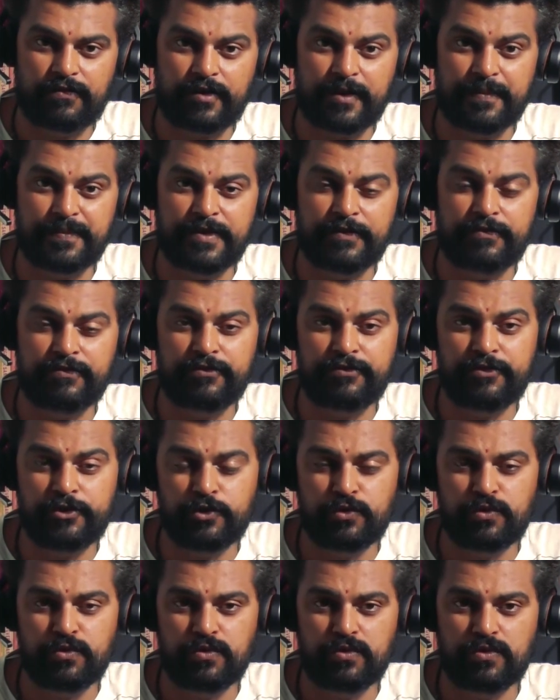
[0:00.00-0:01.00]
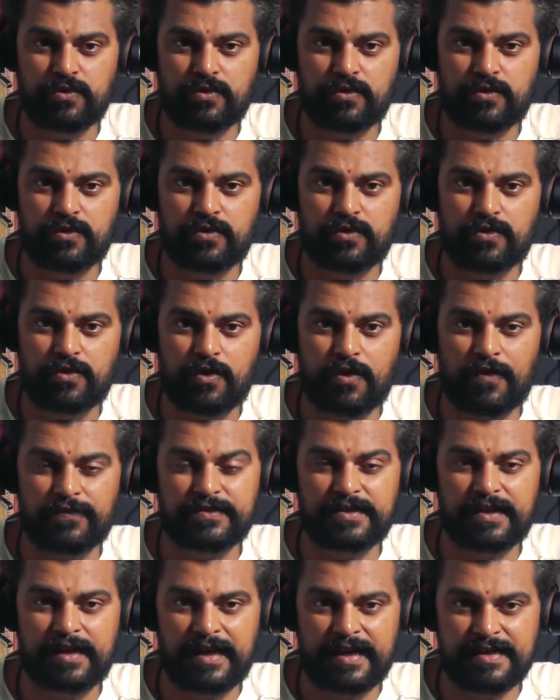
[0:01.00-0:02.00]
From the view
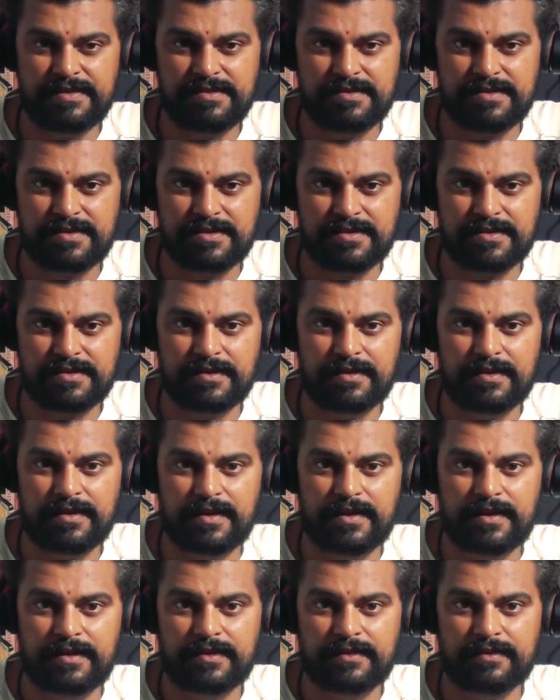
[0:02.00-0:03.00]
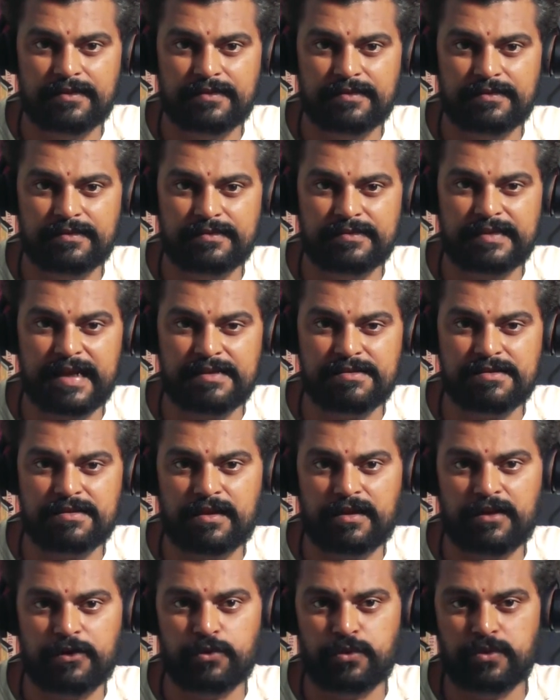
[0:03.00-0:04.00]
of the lens, that's
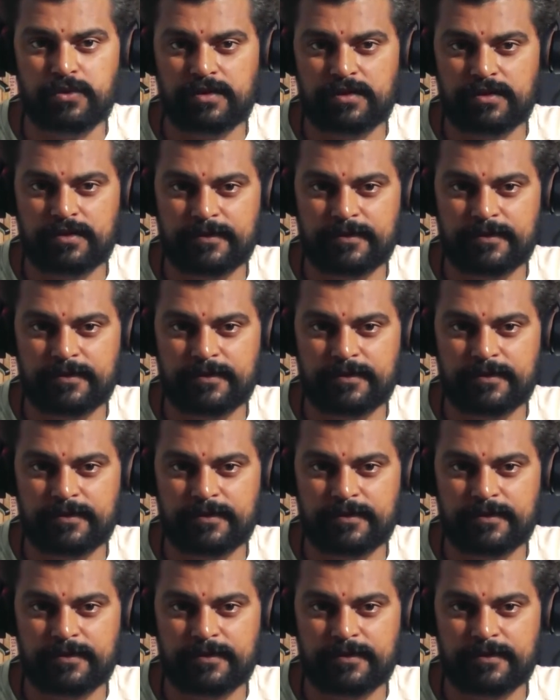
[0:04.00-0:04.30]
skewed.